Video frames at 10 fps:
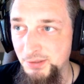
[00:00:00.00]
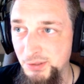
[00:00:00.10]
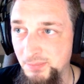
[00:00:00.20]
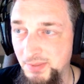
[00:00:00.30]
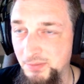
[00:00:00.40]

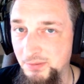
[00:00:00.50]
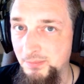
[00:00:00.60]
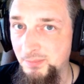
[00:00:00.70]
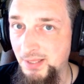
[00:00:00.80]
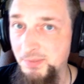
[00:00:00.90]
bubble
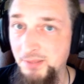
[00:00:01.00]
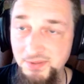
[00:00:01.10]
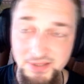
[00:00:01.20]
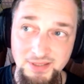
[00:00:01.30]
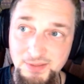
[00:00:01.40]
pop up. You
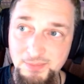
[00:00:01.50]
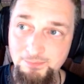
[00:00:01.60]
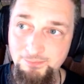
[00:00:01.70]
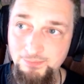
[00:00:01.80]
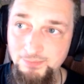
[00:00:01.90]
see this
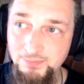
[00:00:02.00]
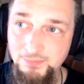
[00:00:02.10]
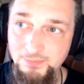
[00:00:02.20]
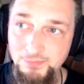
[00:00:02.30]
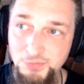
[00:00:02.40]

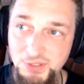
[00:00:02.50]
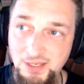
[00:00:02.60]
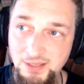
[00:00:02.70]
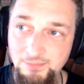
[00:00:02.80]
giant